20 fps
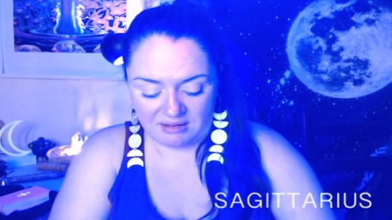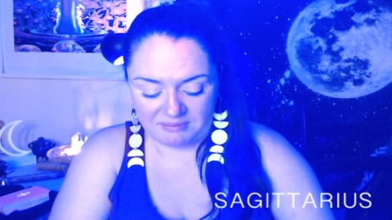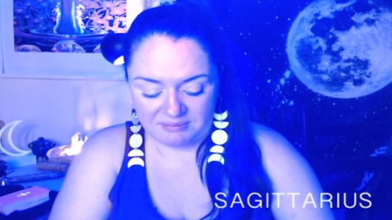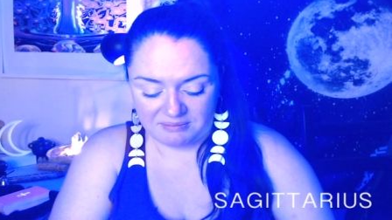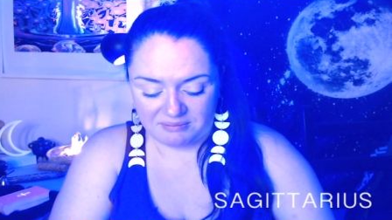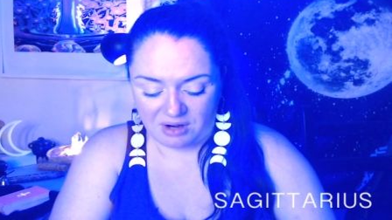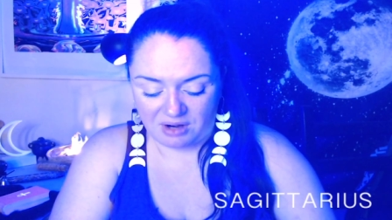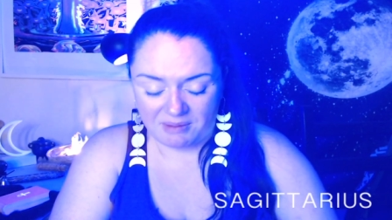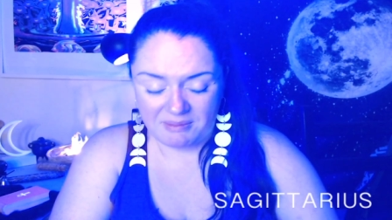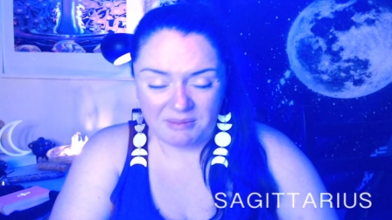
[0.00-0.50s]

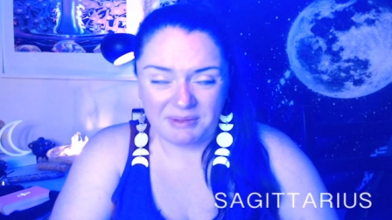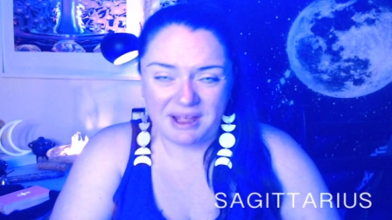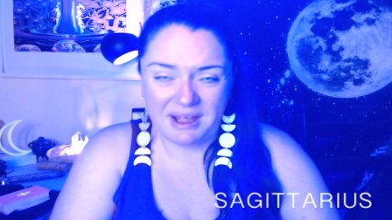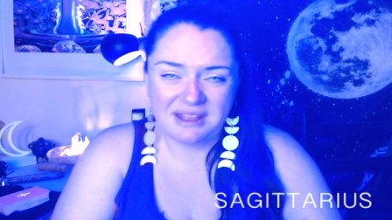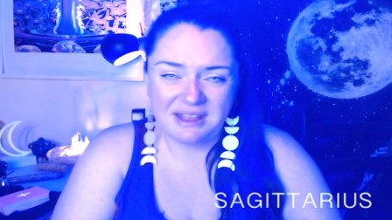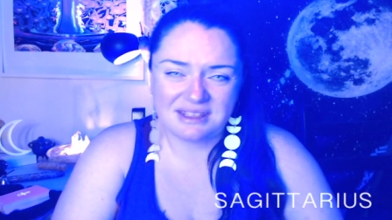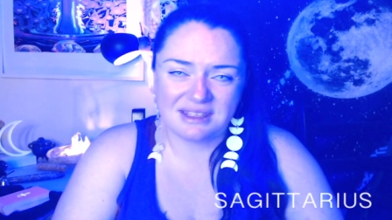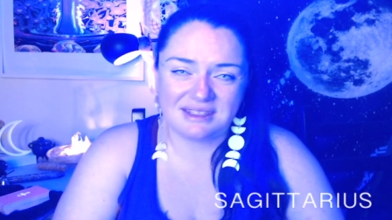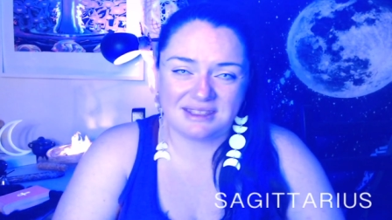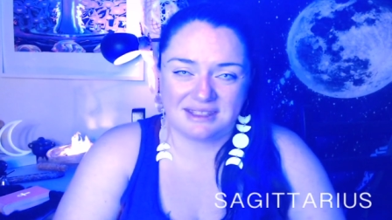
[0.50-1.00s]
probably
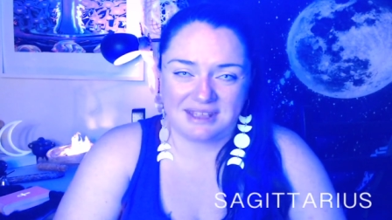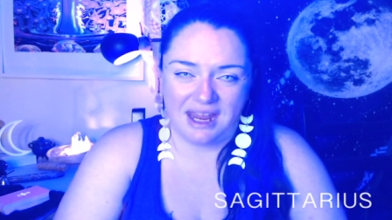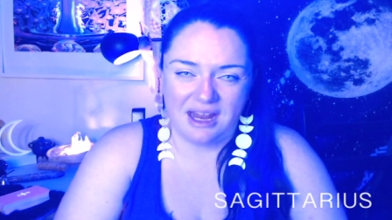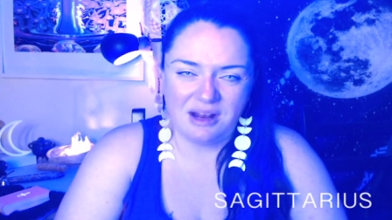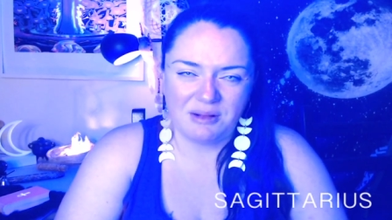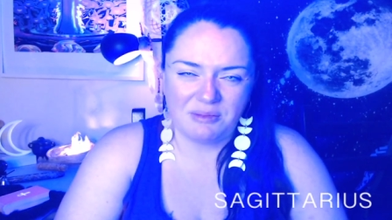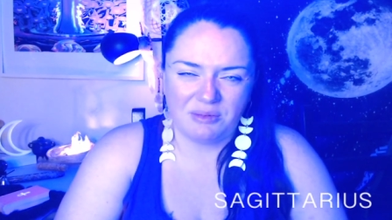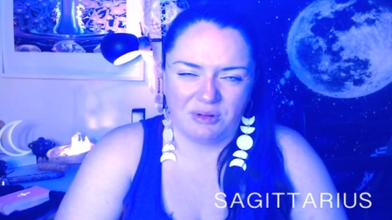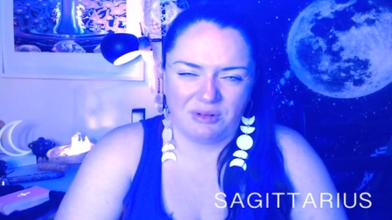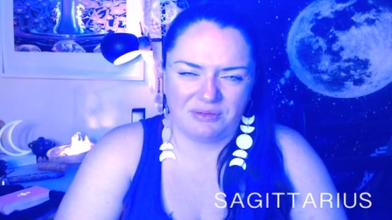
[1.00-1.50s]

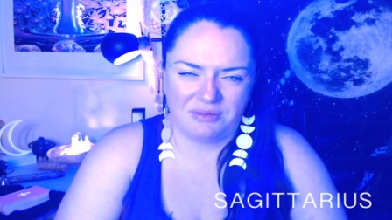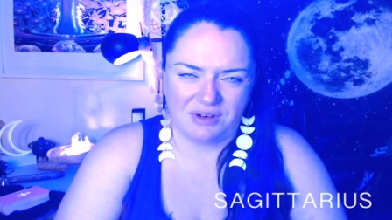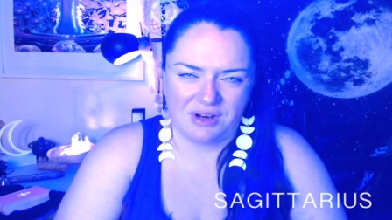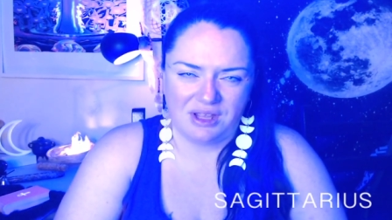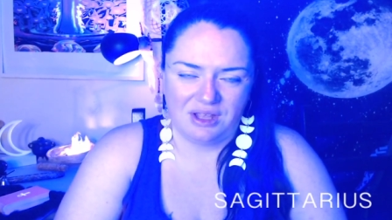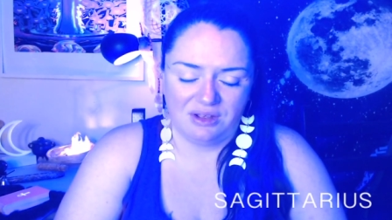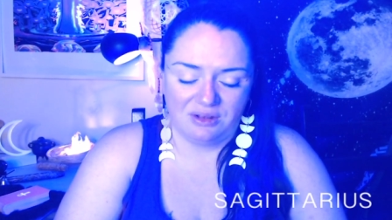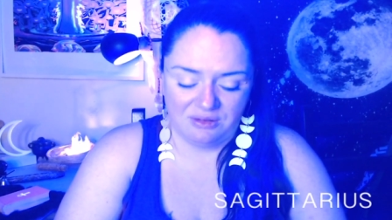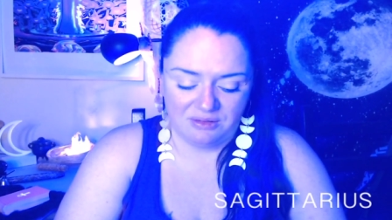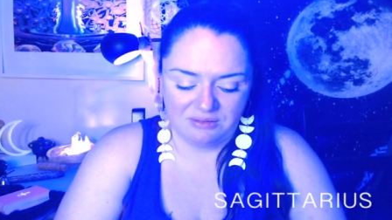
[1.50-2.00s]
sustainable for
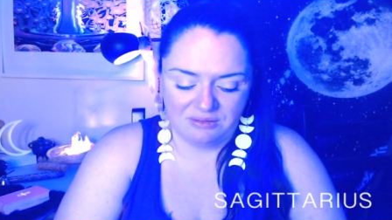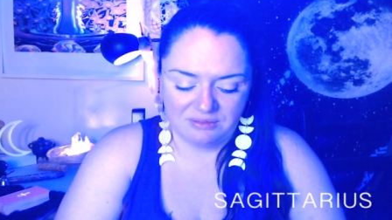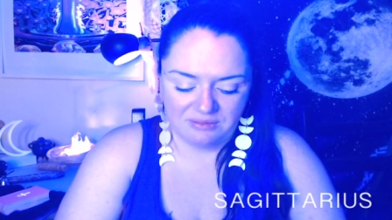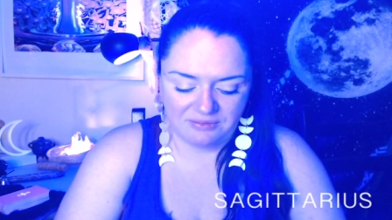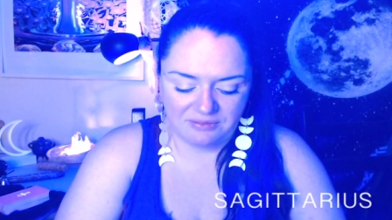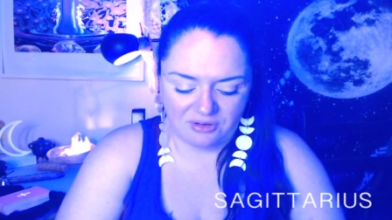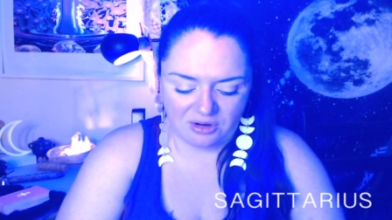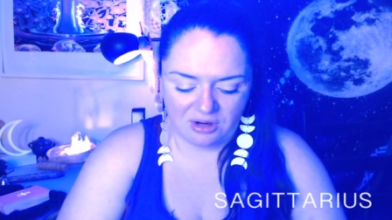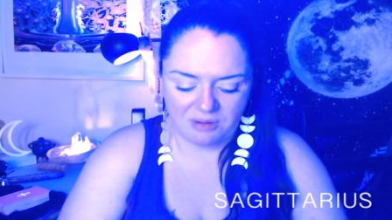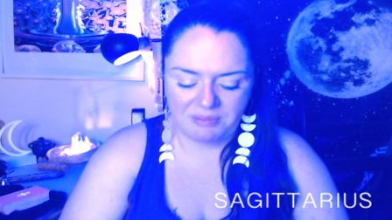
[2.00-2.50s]
you
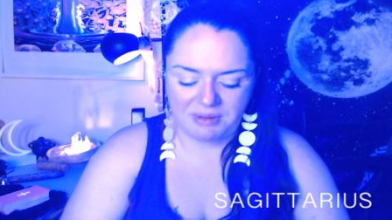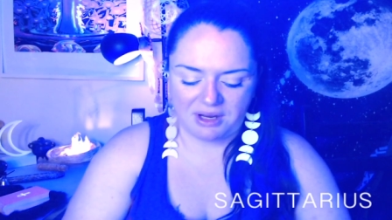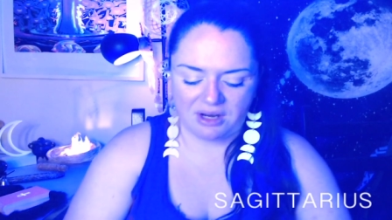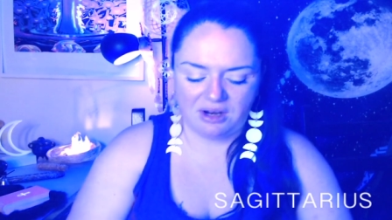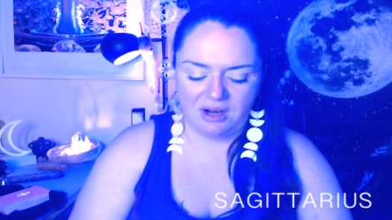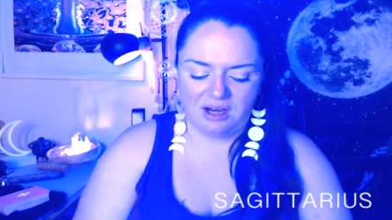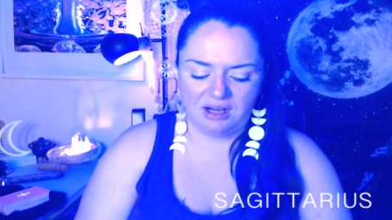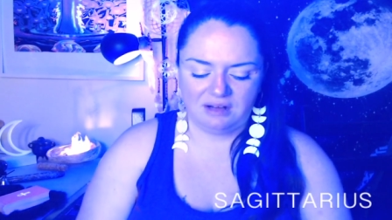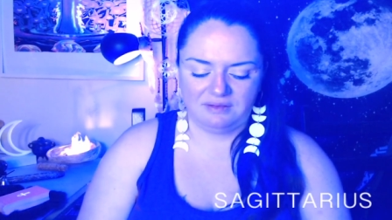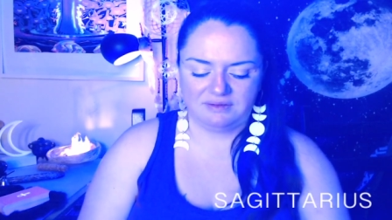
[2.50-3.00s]
for a
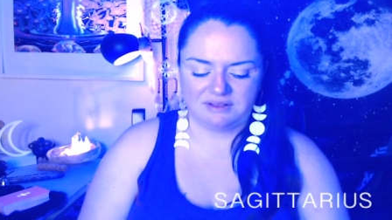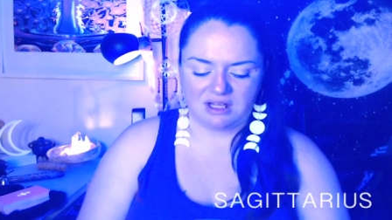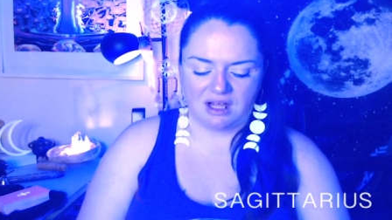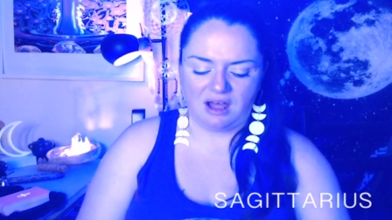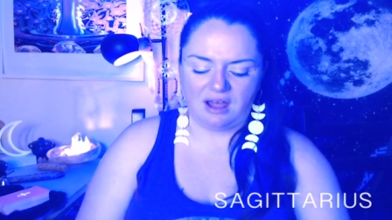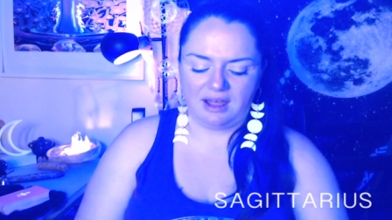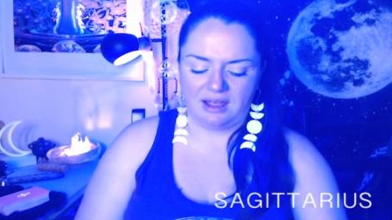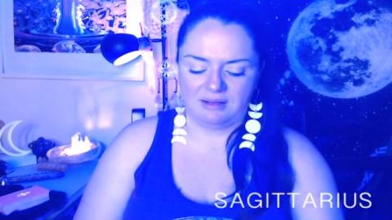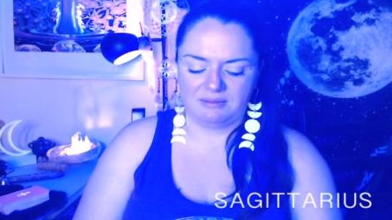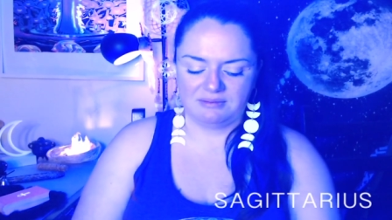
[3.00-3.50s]
period of time.